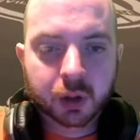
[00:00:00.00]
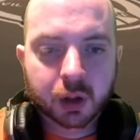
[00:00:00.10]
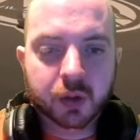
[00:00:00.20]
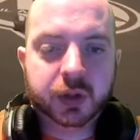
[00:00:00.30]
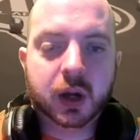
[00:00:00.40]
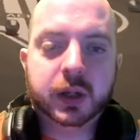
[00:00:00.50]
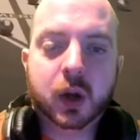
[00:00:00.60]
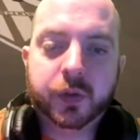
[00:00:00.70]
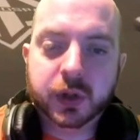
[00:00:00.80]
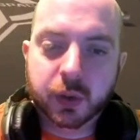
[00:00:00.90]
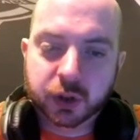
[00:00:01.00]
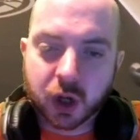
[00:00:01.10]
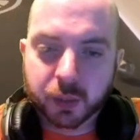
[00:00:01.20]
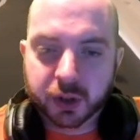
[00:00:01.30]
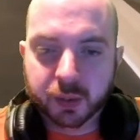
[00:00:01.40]
If CIG offered you a job
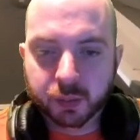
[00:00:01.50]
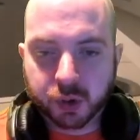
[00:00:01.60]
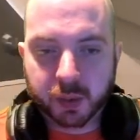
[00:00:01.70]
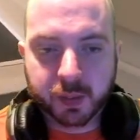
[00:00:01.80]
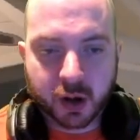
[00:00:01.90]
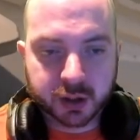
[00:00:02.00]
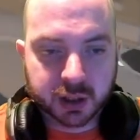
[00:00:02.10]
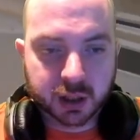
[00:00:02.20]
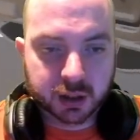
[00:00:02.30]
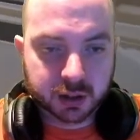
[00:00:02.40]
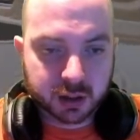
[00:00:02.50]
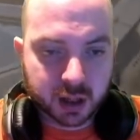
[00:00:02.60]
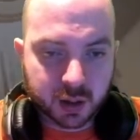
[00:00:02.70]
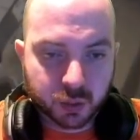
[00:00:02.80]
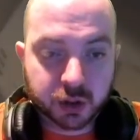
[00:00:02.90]
with them, probably marketing,
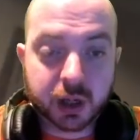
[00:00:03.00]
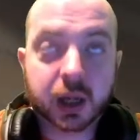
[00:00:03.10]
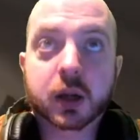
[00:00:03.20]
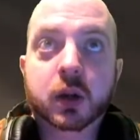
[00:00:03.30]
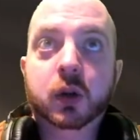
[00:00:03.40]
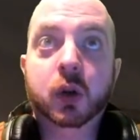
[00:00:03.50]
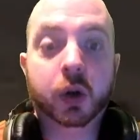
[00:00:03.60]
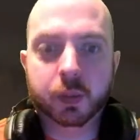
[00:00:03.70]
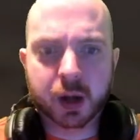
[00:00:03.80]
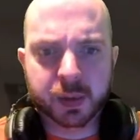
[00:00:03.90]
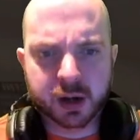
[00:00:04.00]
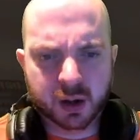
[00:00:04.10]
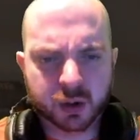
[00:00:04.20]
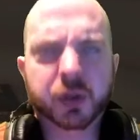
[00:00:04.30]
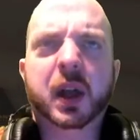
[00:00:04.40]
would you take it? Not at the moment. No,
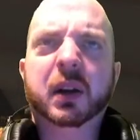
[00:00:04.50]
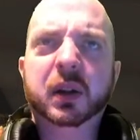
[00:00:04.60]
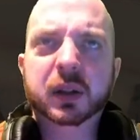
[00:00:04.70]
God, no.